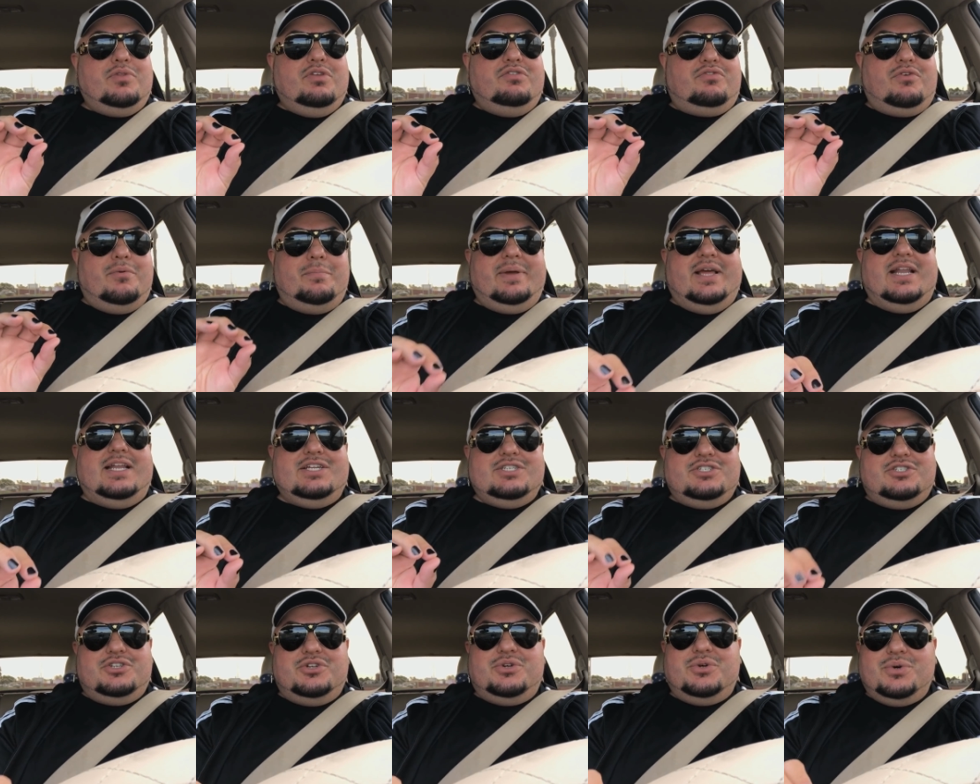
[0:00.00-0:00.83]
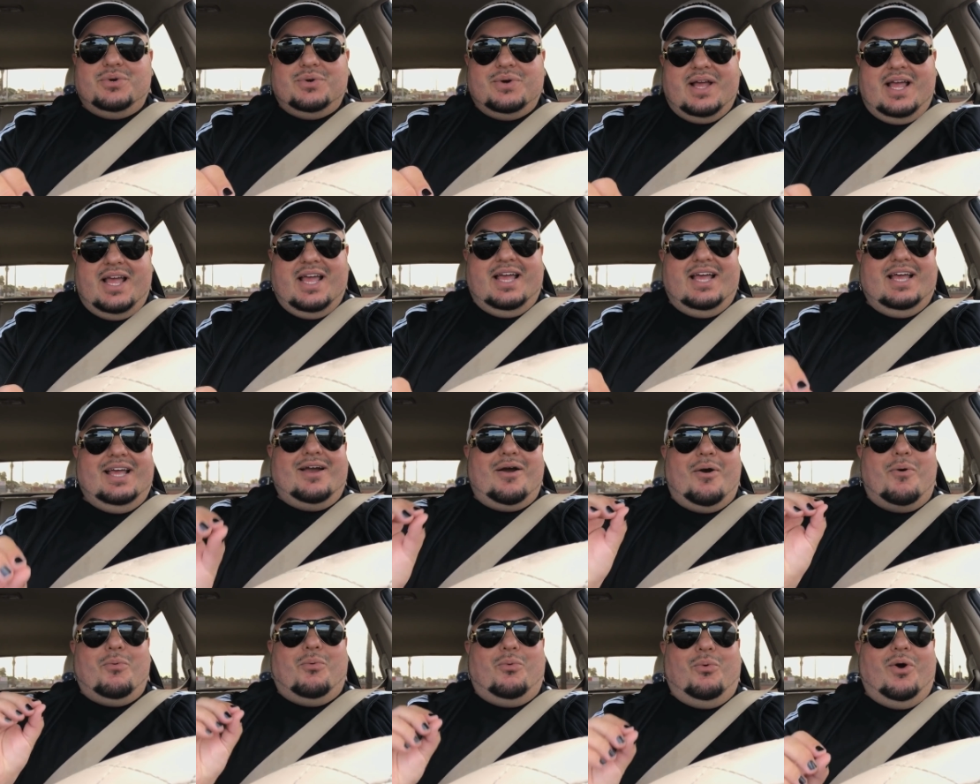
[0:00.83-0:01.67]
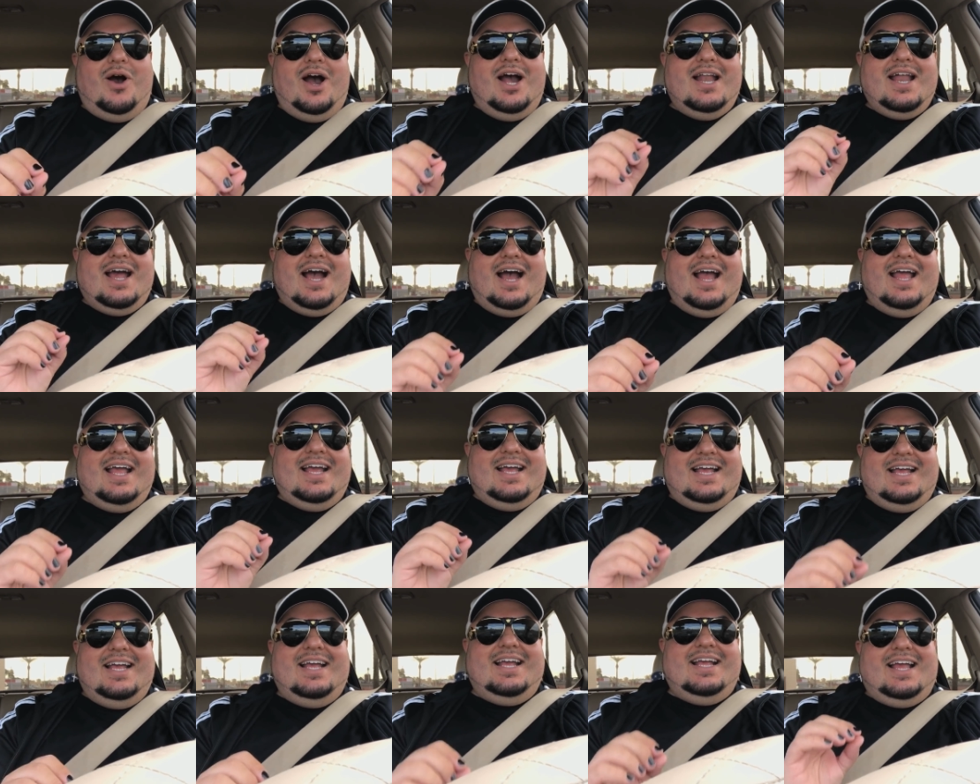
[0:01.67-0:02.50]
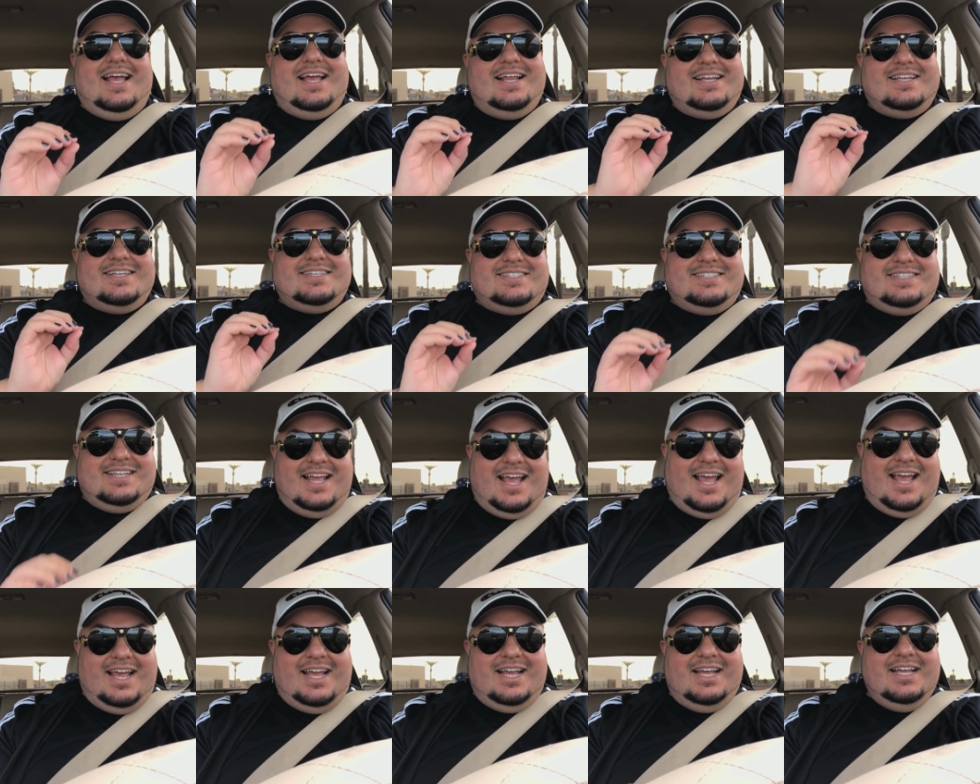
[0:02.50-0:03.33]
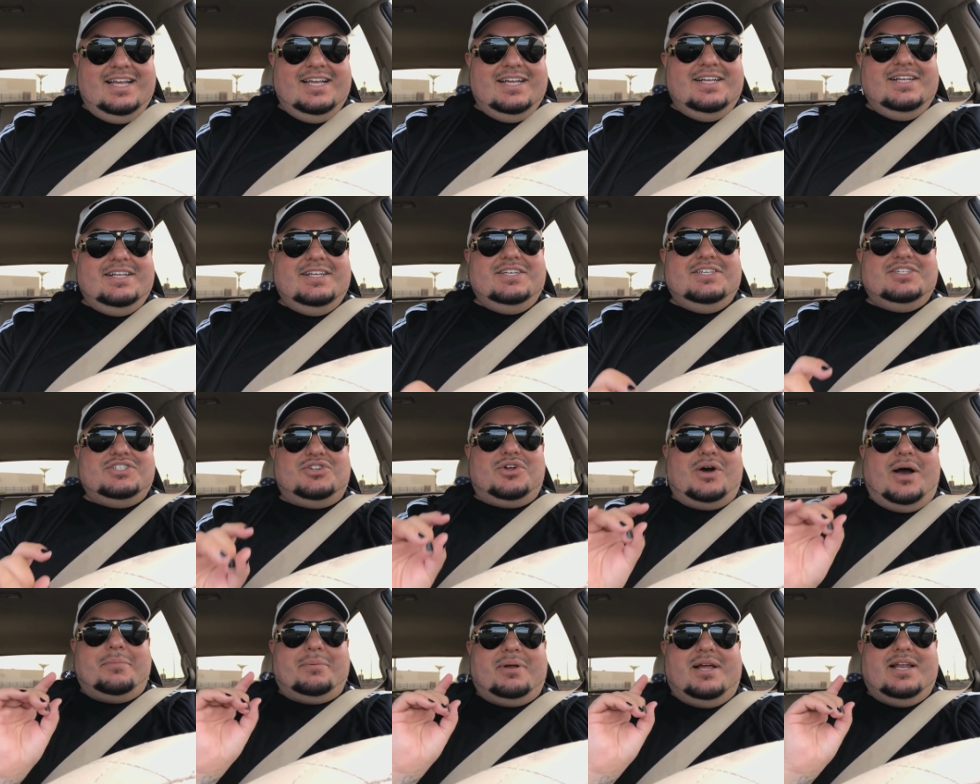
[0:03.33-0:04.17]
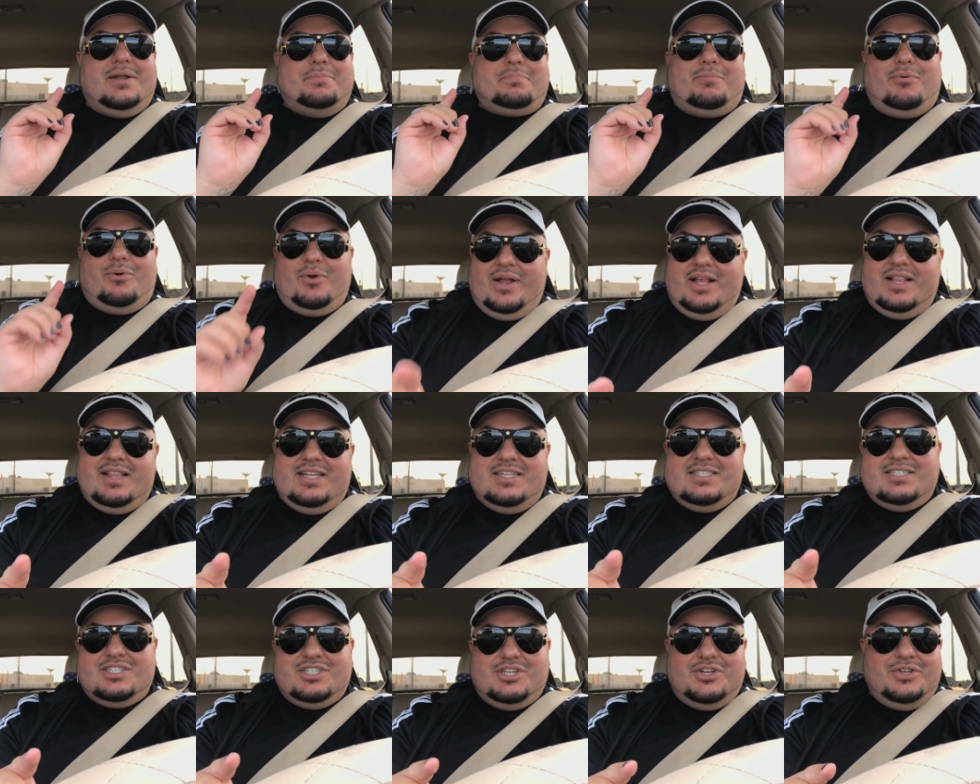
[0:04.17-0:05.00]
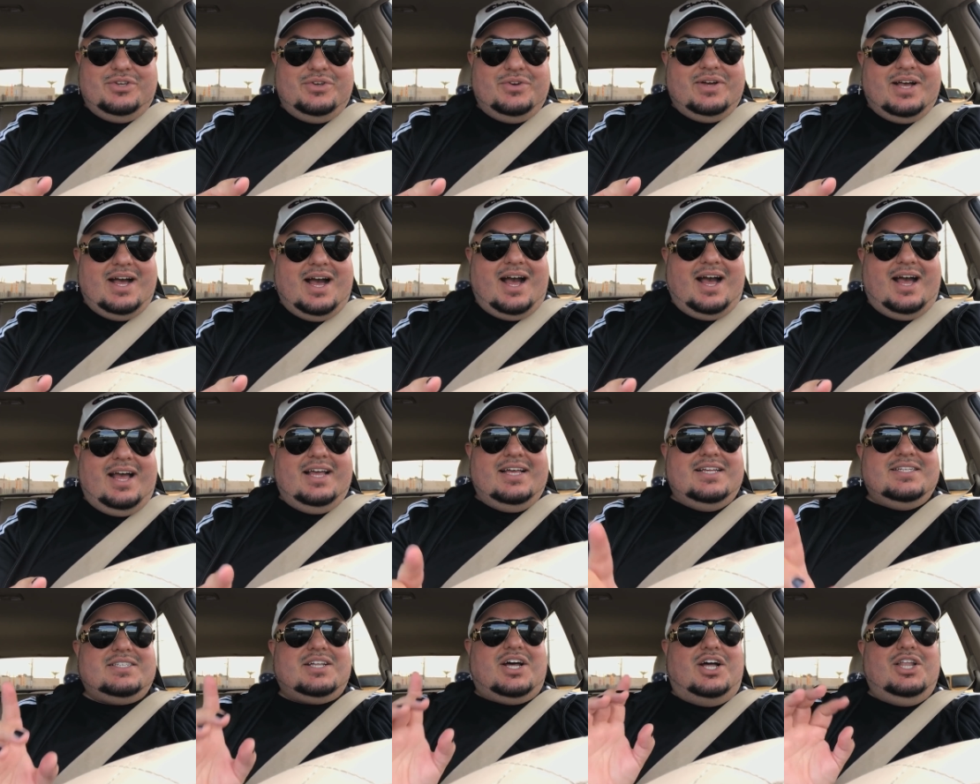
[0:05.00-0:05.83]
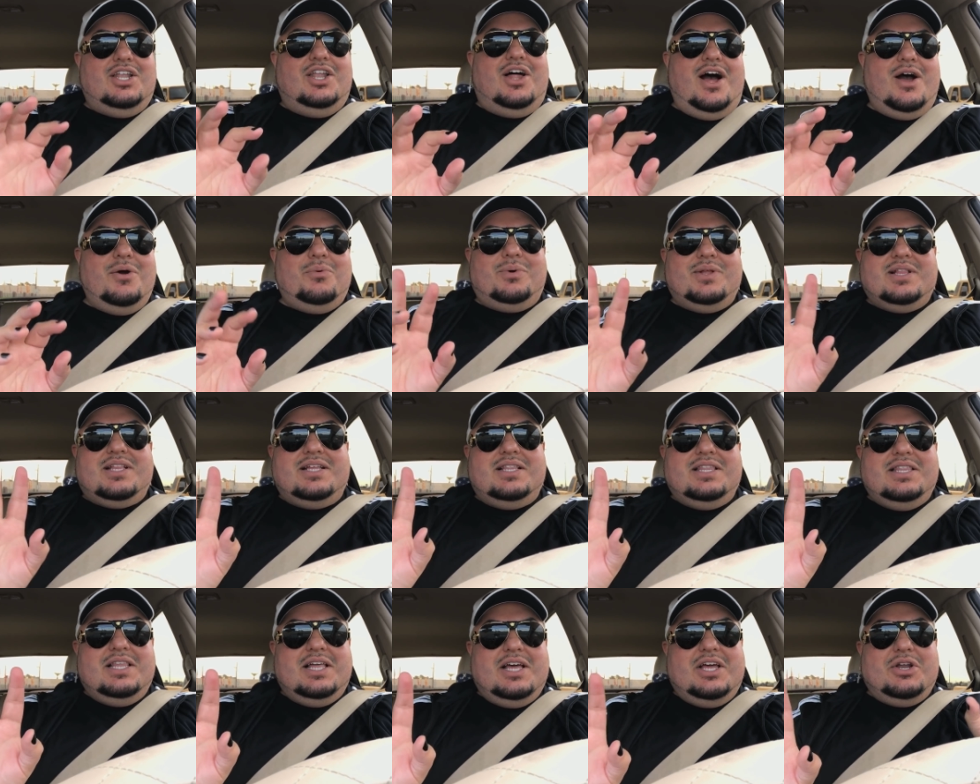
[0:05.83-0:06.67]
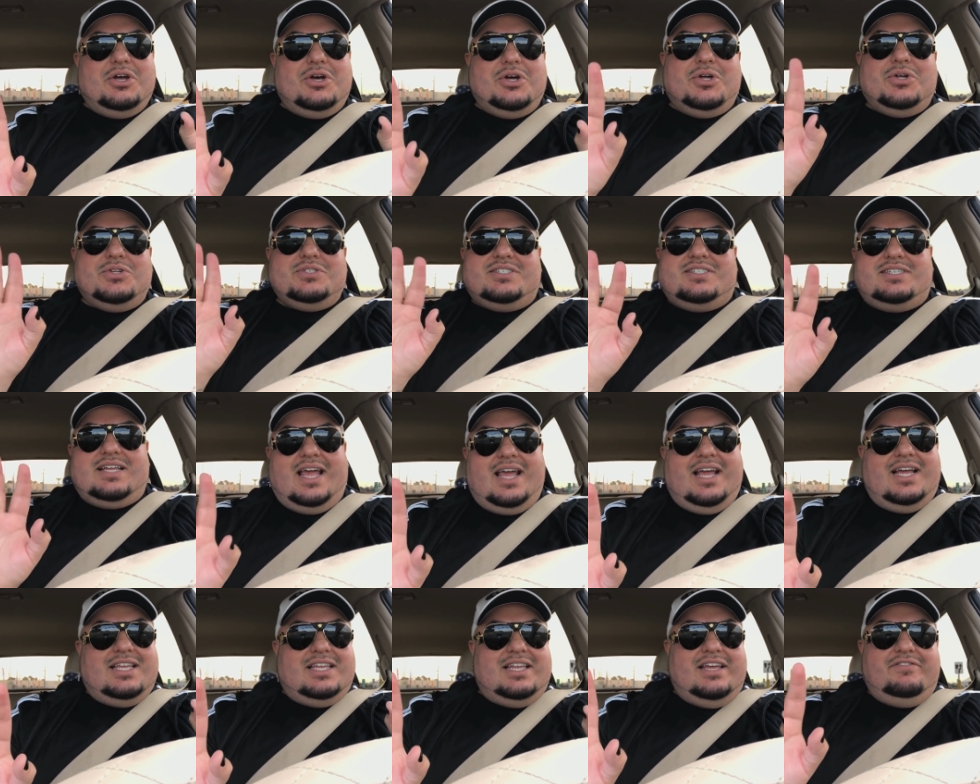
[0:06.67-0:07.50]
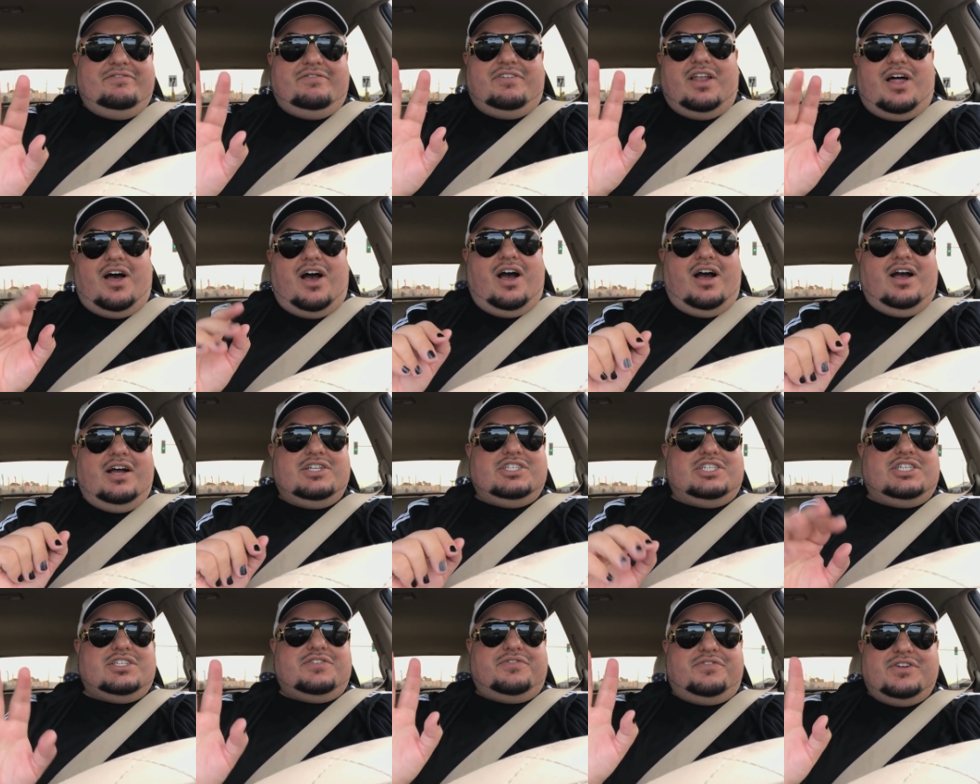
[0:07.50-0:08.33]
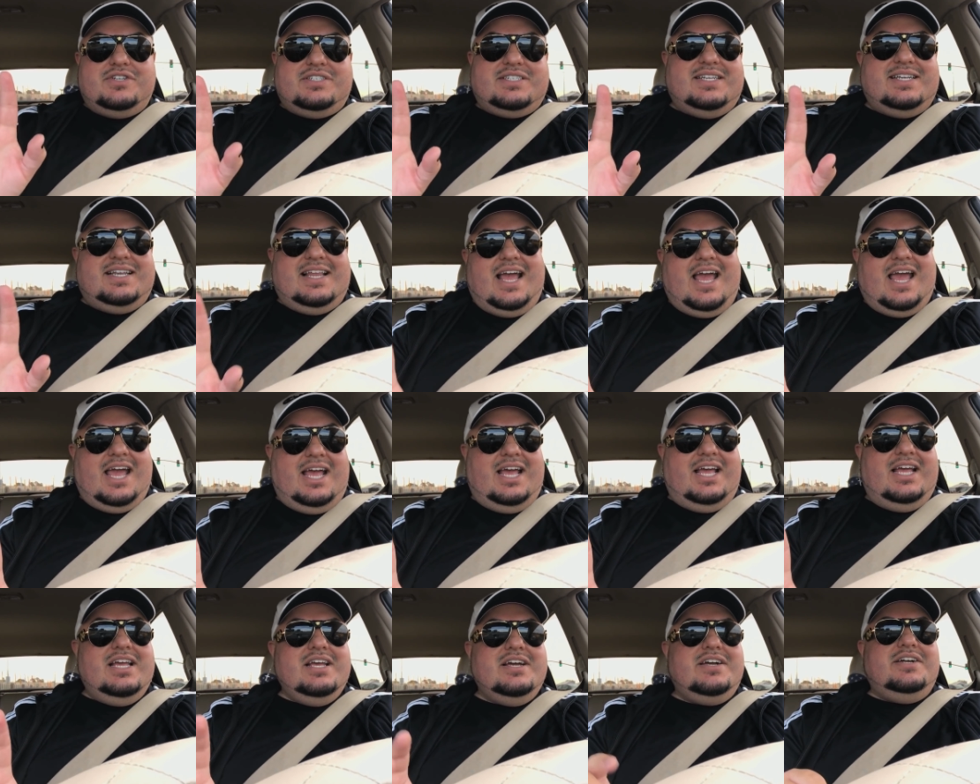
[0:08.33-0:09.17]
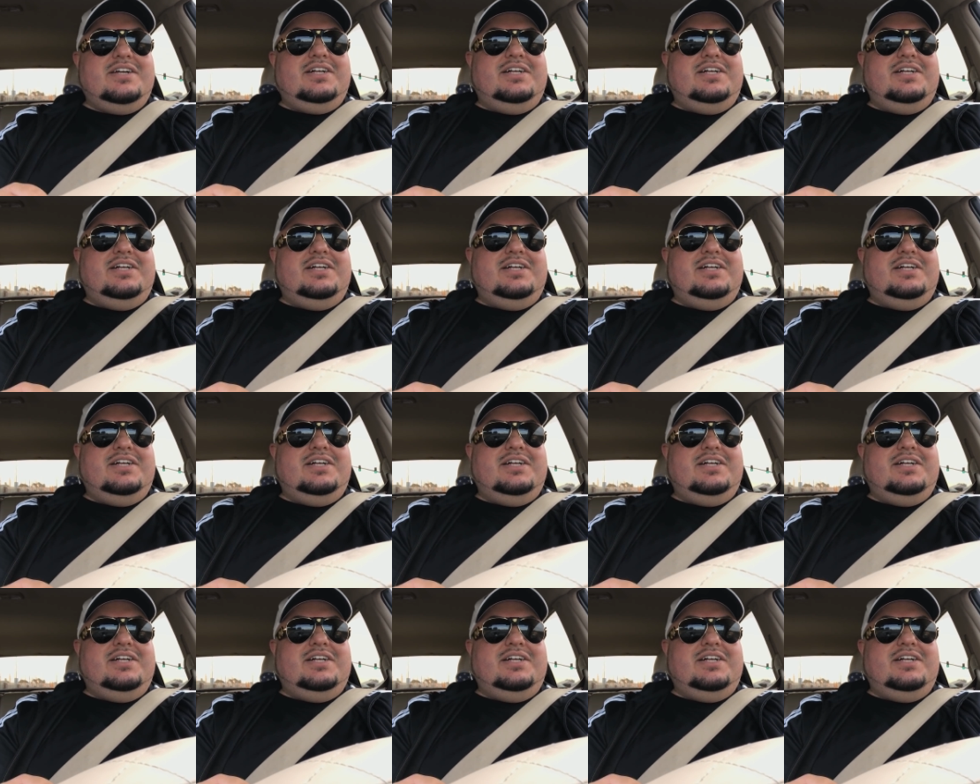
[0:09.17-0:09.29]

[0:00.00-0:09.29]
for me to do a what I eat in a day. So, I'm gonna bring this to you guys along with a little daily vlog just for today.